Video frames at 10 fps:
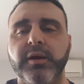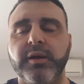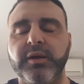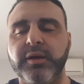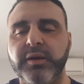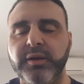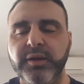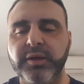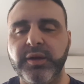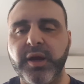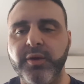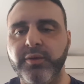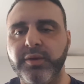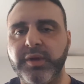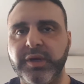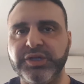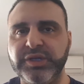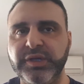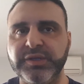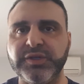You know,
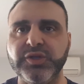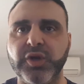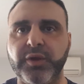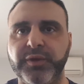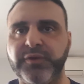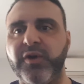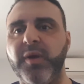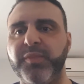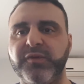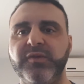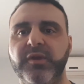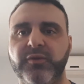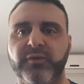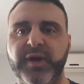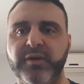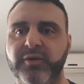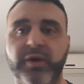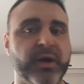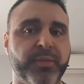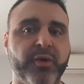she's not the type of schnitzel that got
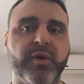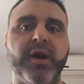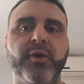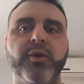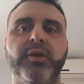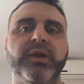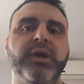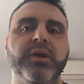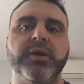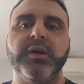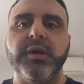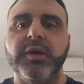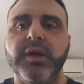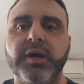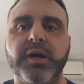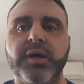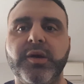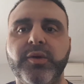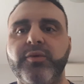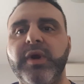up and run early.
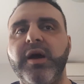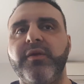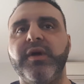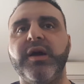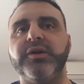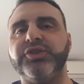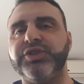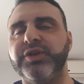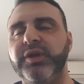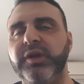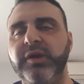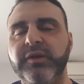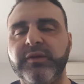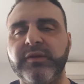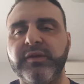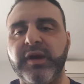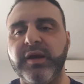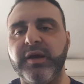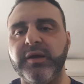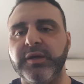Rather, she is
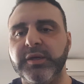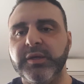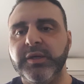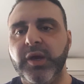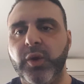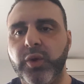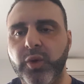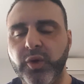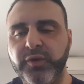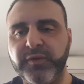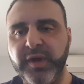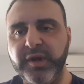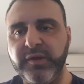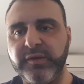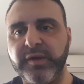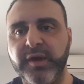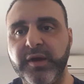a horse that is